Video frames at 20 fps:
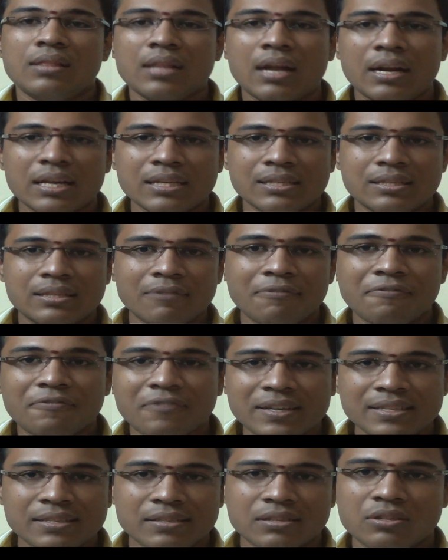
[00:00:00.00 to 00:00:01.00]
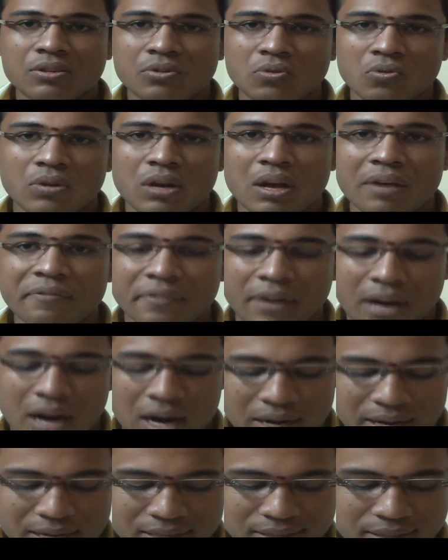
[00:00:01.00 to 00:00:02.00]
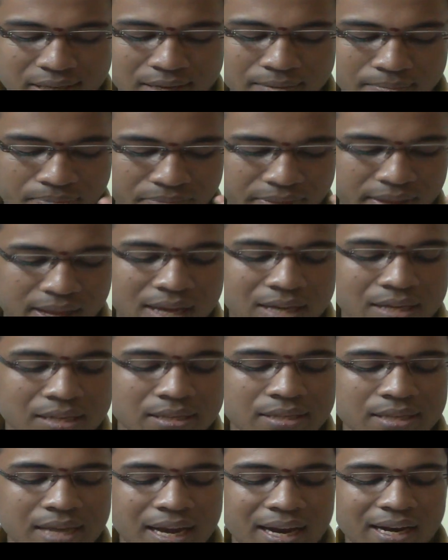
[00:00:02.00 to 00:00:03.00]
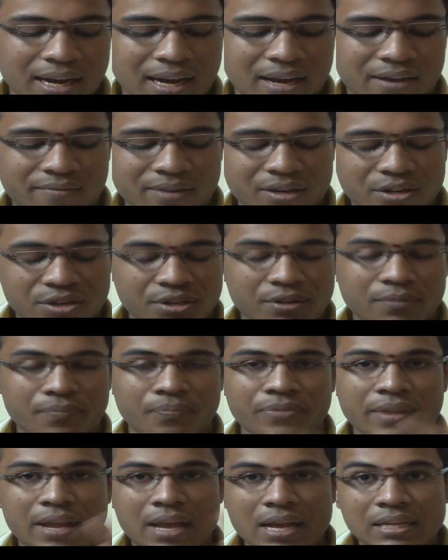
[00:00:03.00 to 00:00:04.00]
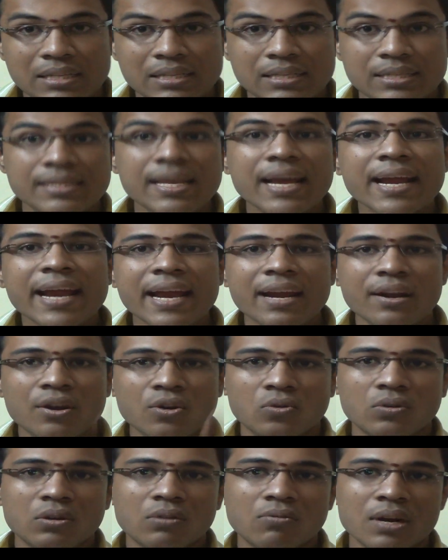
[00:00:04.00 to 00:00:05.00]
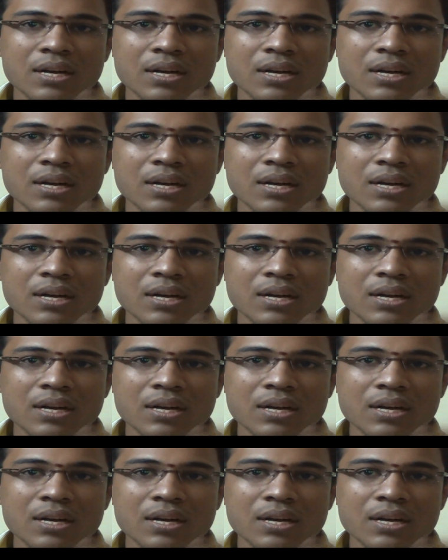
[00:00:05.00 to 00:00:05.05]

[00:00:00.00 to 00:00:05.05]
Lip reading: That is the first rule of Cartesian sign convention. Second rule.